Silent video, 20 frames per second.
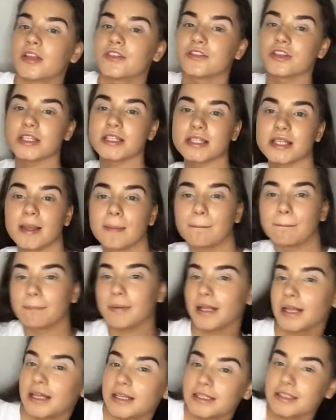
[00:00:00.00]
Just keep
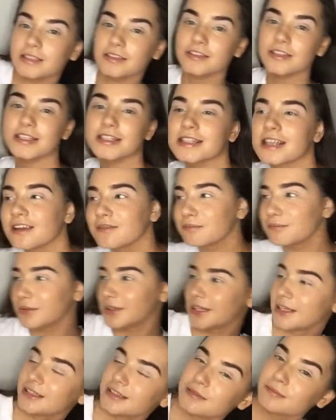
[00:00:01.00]
blending,
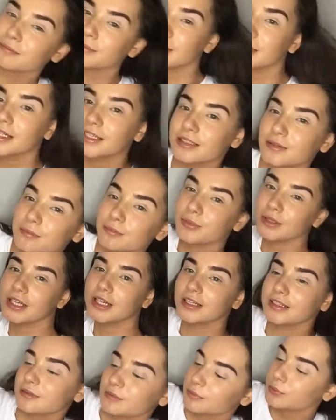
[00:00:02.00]

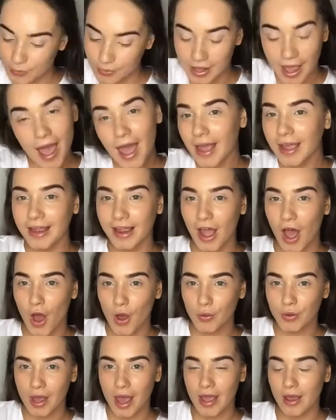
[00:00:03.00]
blending.
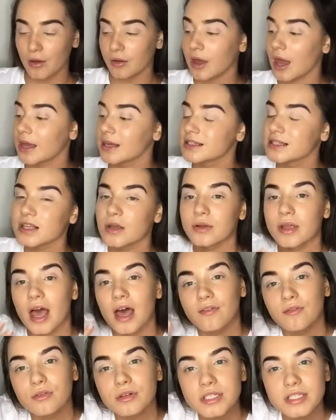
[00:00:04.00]
Okay. So yeah,
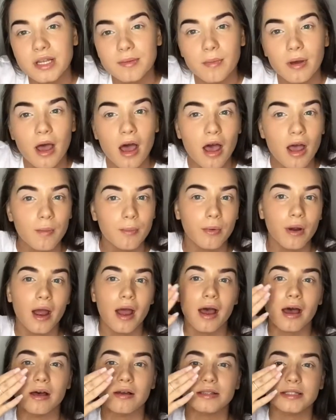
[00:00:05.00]
I've already done my
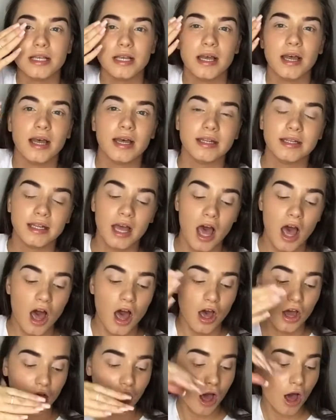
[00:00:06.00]
eyebrows and
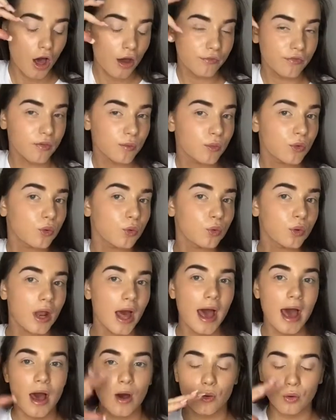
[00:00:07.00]
carved them all
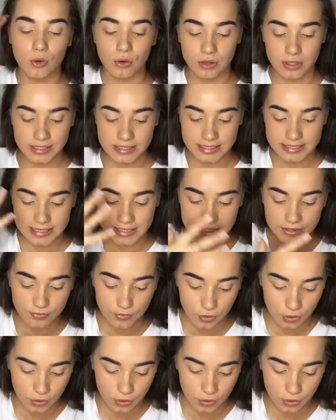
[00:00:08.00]
out, got concealer